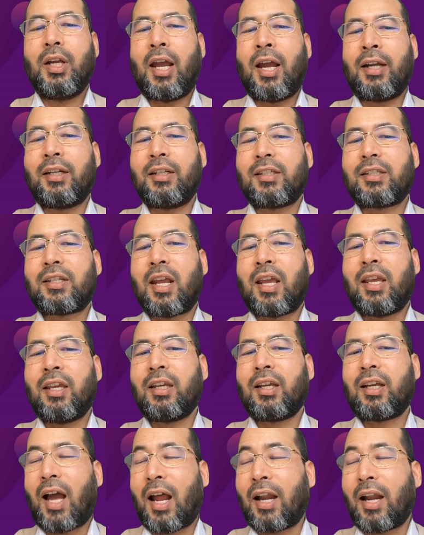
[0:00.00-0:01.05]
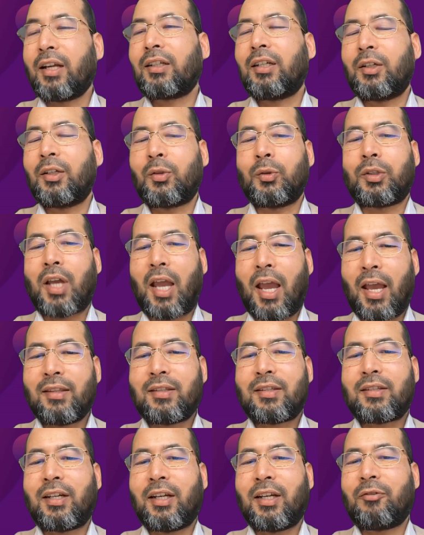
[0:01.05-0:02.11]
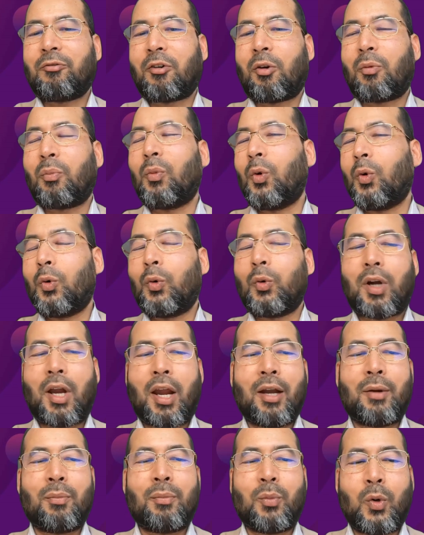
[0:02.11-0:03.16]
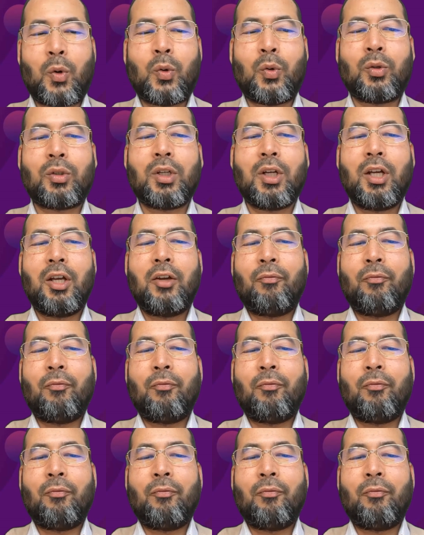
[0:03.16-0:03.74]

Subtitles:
and staying connected with NSTIC for more and more